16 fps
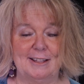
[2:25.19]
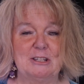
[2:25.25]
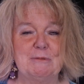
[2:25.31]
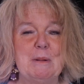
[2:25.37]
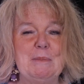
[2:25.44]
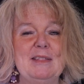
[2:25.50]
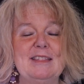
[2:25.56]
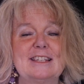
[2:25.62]

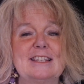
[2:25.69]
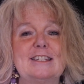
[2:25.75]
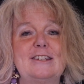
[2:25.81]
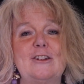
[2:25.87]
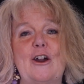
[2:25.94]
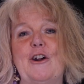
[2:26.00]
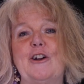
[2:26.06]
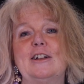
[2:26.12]
So maybe this
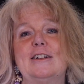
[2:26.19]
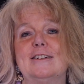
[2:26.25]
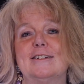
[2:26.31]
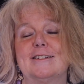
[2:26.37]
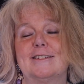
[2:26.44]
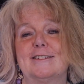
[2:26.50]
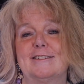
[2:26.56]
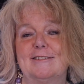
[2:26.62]

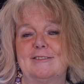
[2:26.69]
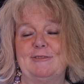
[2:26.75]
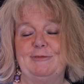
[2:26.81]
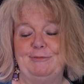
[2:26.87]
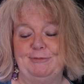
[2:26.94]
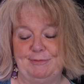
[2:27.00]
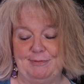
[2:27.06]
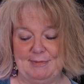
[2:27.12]
darkness
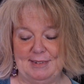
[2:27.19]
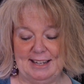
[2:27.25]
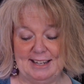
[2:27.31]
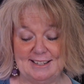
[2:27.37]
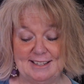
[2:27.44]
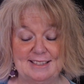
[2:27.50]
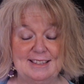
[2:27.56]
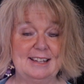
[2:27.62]

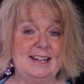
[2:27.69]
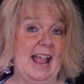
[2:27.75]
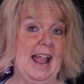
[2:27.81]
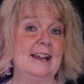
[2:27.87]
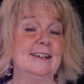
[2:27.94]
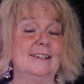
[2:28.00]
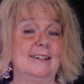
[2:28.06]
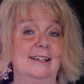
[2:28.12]
isn't an
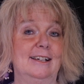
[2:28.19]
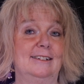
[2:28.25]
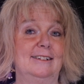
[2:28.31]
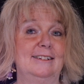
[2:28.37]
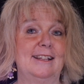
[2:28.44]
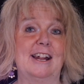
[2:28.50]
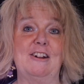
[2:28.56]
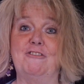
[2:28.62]

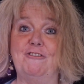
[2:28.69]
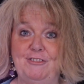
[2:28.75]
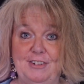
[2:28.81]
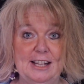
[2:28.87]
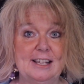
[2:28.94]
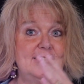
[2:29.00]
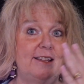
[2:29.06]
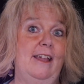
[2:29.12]
ending that it
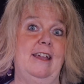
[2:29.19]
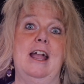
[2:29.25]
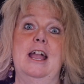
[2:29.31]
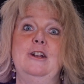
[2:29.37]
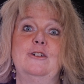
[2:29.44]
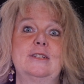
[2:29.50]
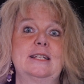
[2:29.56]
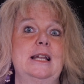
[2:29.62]
feels like.
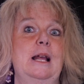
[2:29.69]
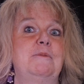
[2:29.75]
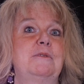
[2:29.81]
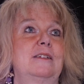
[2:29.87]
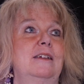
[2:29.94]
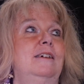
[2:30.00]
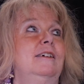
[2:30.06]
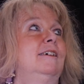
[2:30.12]
I know
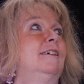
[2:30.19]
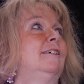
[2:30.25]
sometimes